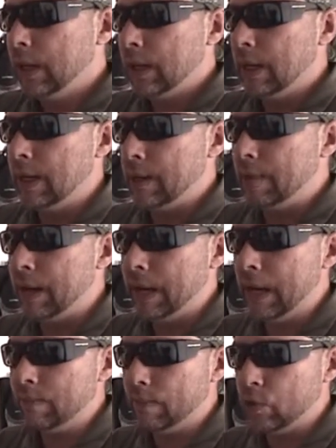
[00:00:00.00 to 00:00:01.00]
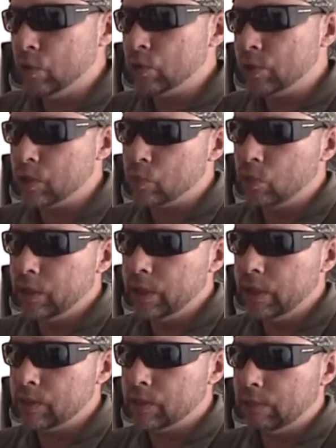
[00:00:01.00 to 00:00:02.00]
I haven't used this one
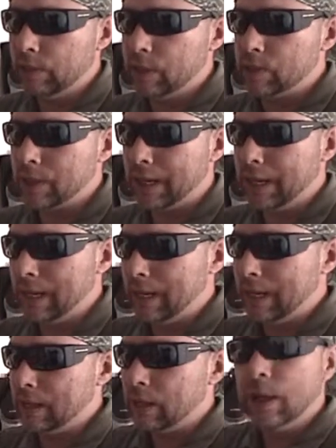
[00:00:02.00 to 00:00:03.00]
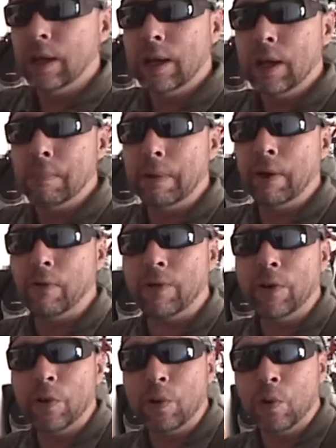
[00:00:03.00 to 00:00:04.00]
yet simply because I can't get a
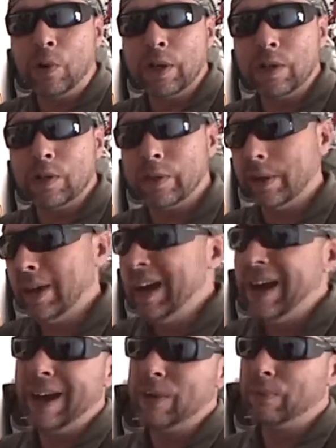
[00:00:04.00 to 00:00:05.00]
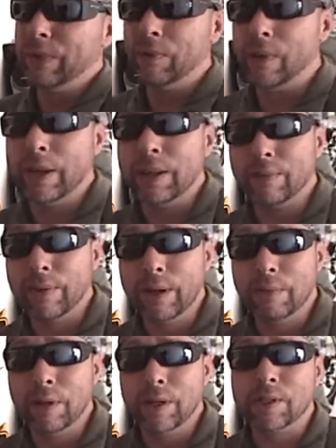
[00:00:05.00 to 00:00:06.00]
microphone cord into it. I don't really ride in the
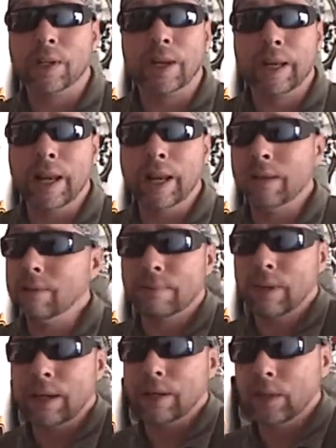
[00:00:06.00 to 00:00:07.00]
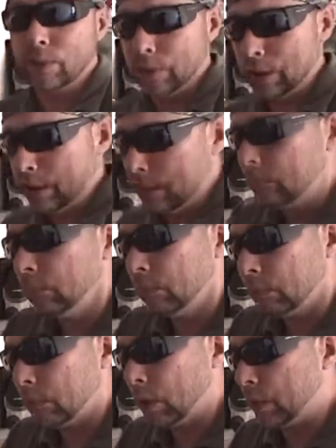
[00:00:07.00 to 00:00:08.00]
rain much. I can, I don't.
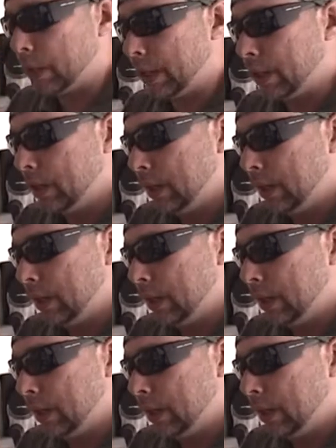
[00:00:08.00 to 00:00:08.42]
Okay,